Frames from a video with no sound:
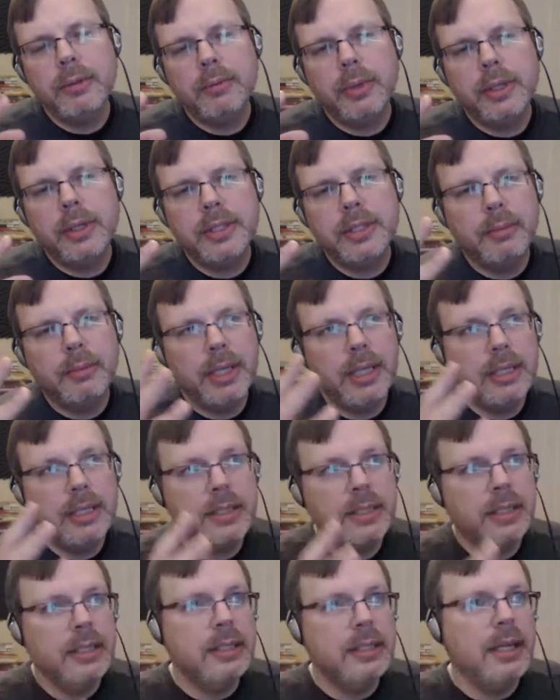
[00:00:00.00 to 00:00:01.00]
somebody
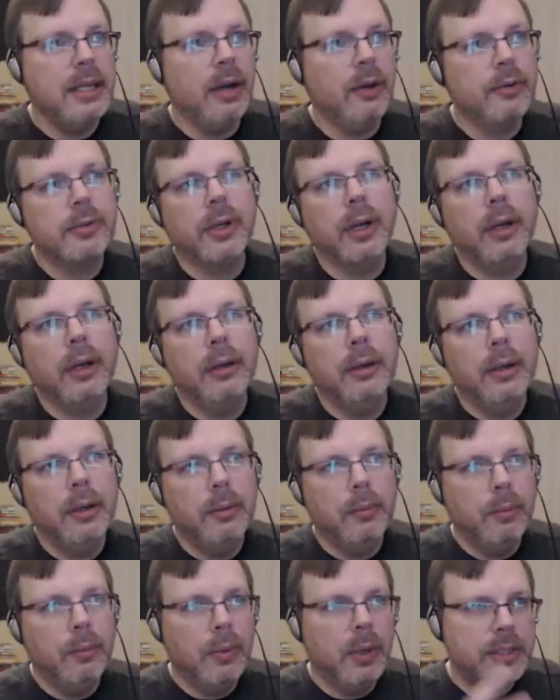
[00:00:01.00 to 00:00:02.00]
sees Deltra,
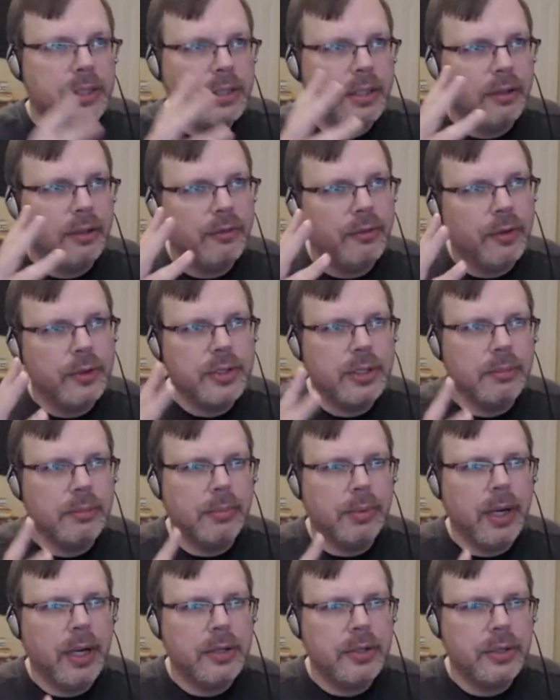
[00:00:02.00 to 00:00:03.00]
what's their first
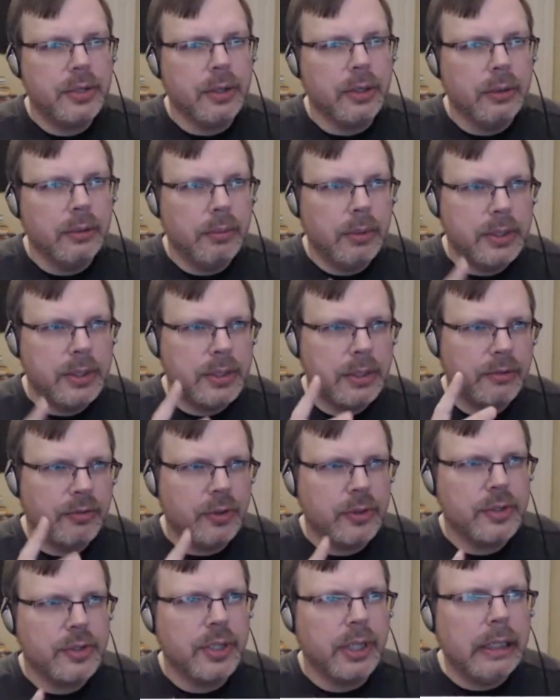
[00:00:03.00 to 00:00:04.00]
impression? What's their first
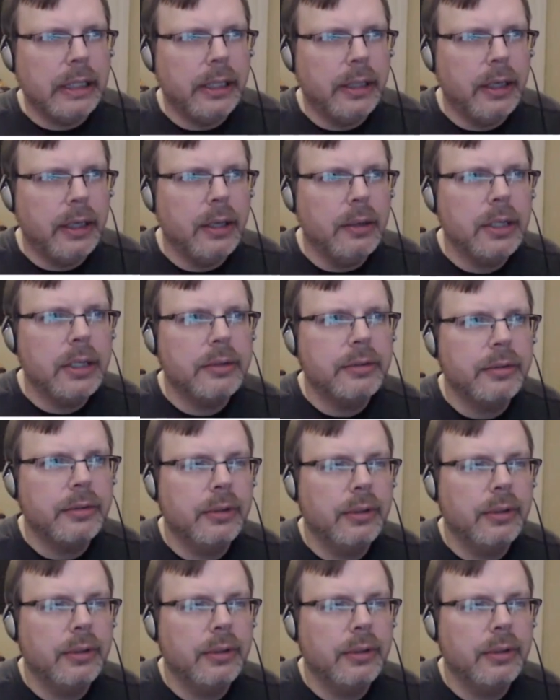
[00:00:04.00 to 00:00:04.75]
thing they notice?